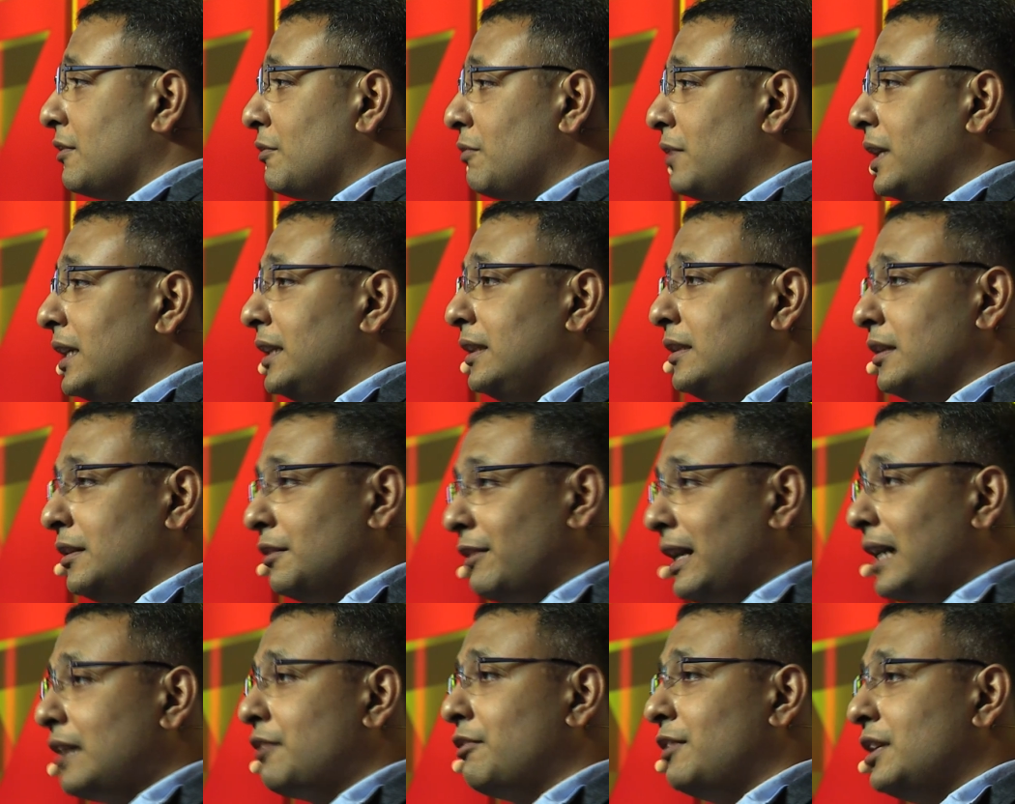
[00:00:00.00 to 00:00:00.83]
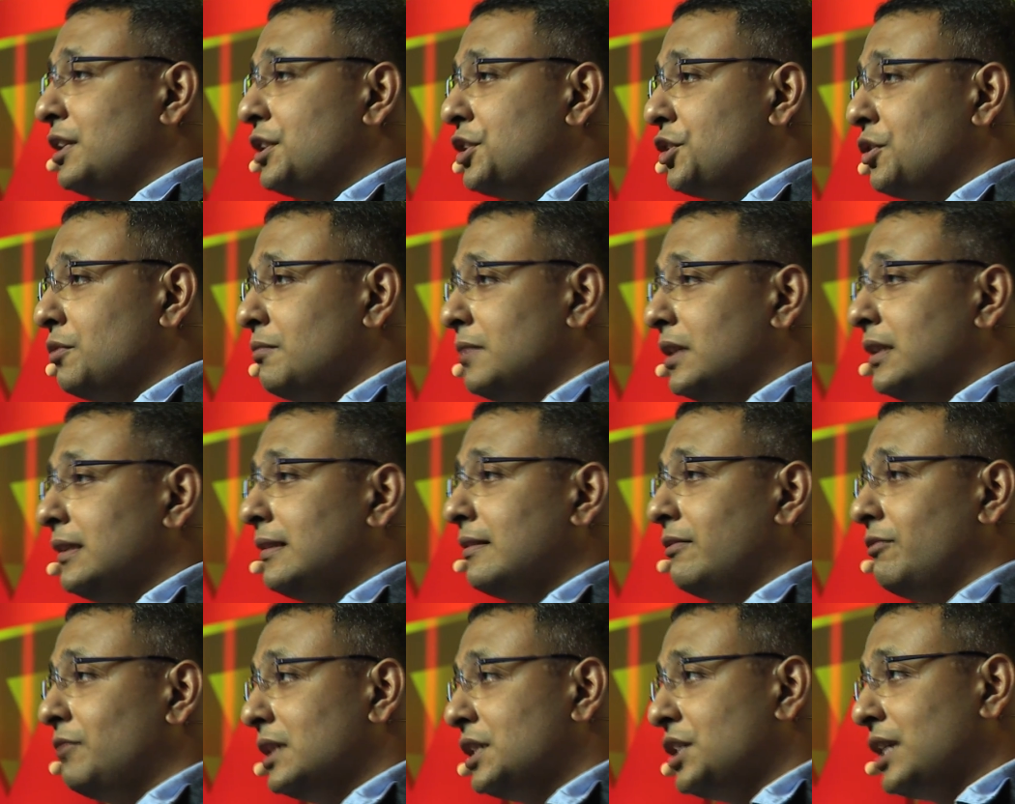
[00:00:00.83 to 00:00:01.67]
with recurrent
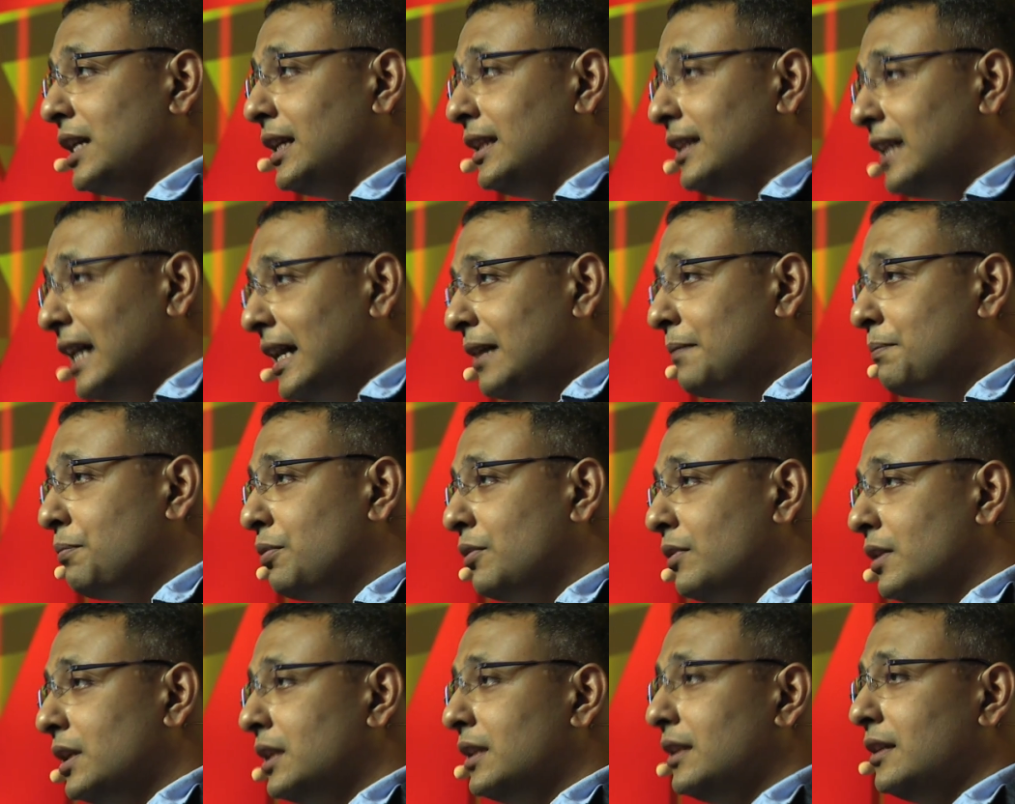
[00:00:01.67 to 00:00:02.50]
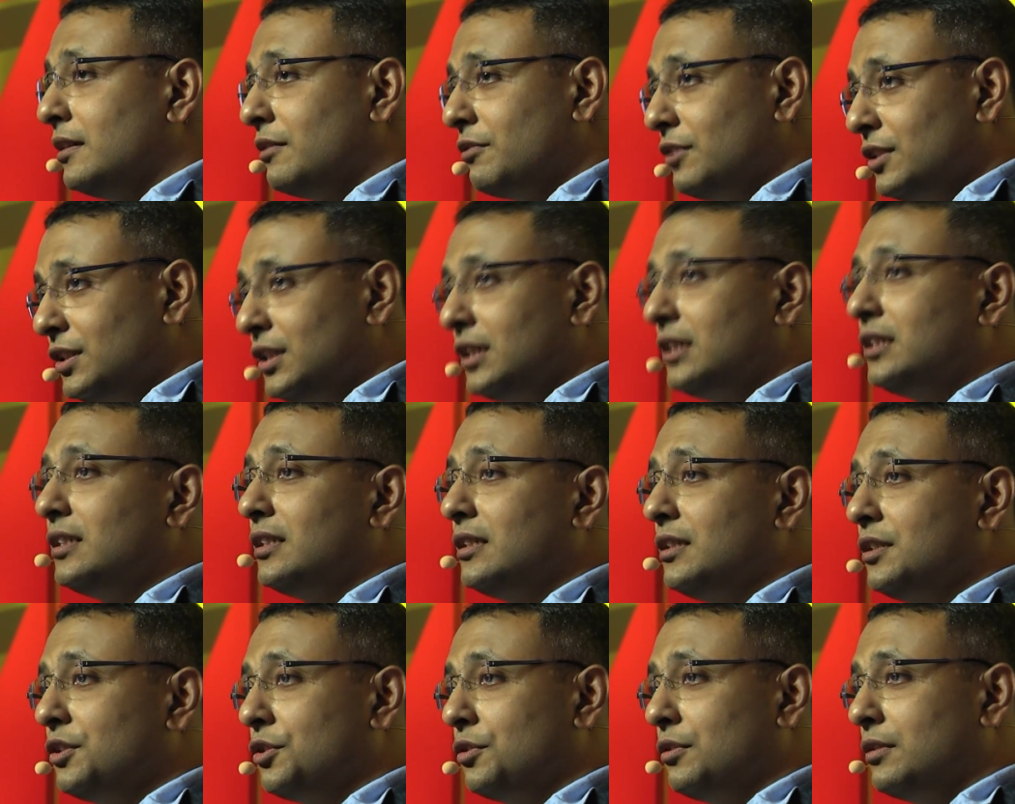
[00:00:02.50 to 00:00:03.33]
tumors, which at that point, they are
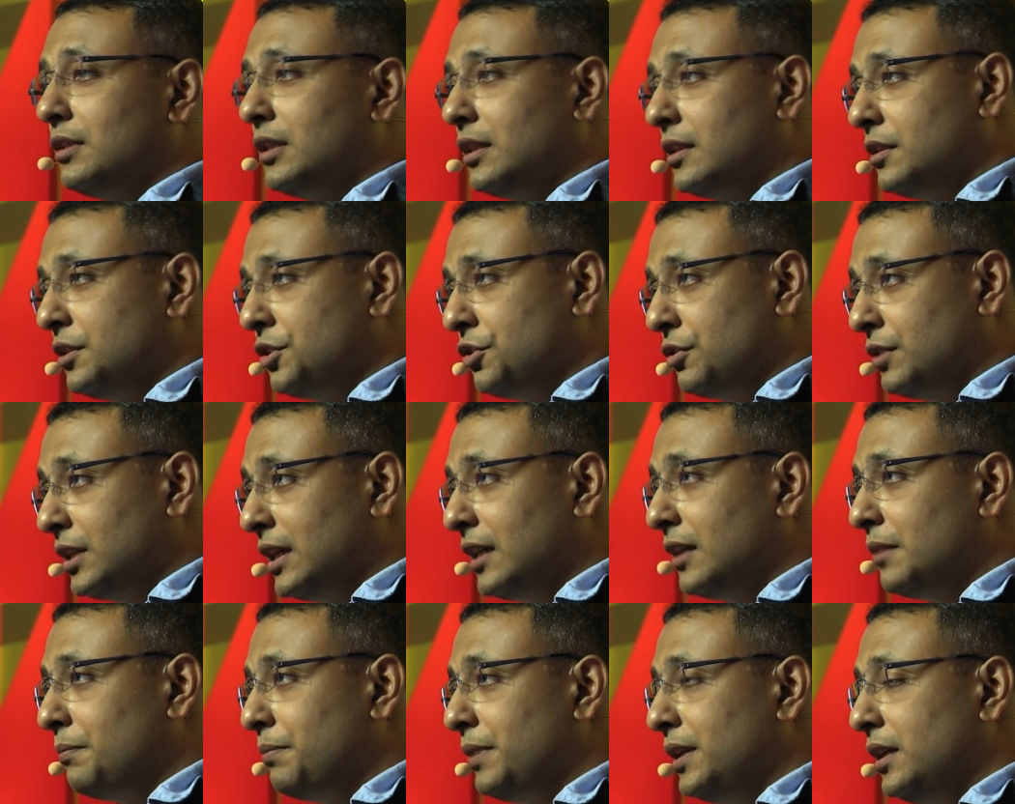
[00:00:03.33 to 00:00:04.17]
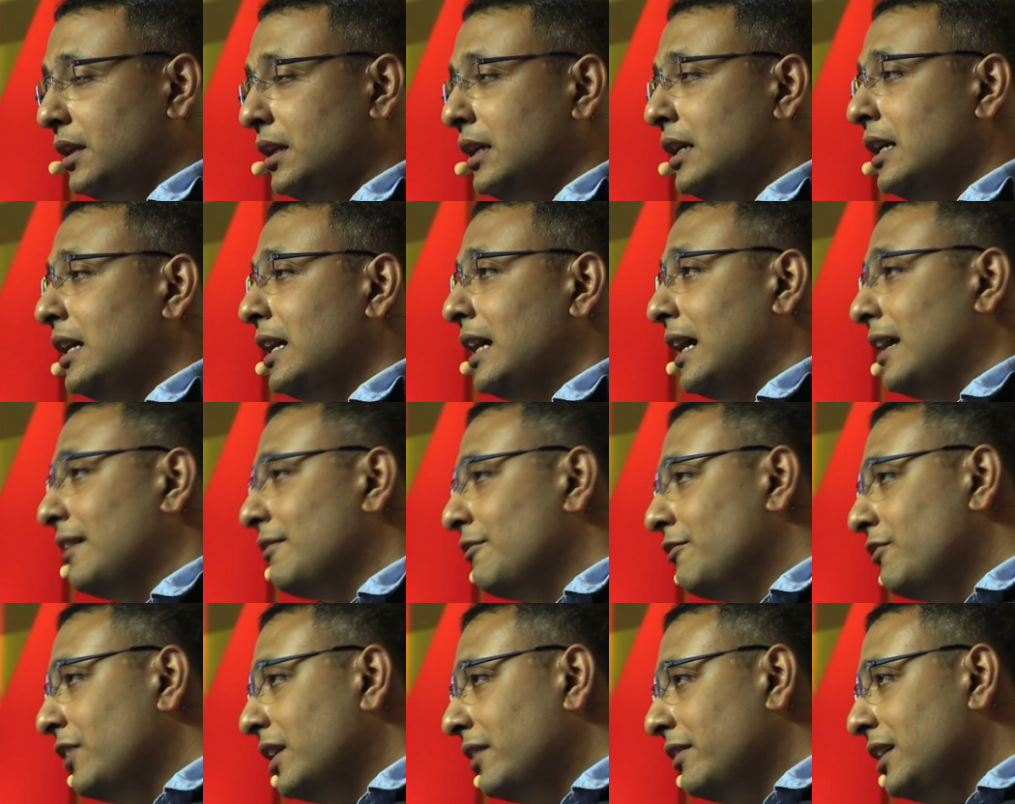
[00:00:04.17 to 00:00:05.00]
resistant to therapy,
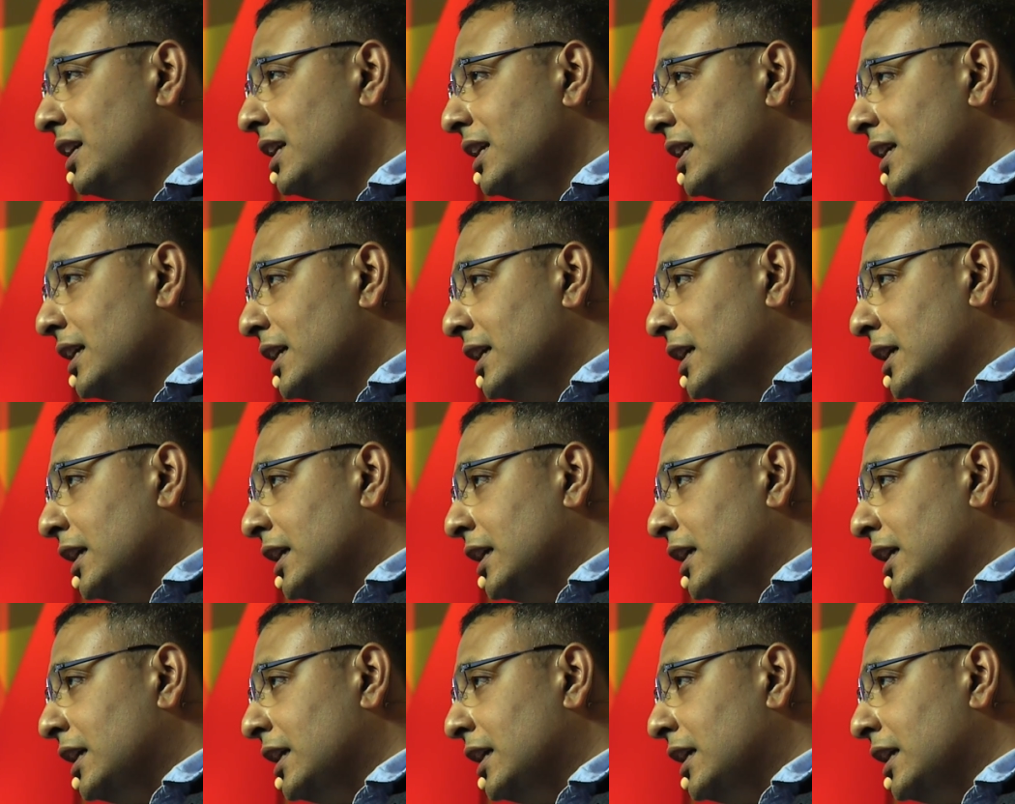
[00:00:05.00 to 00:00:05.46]
and very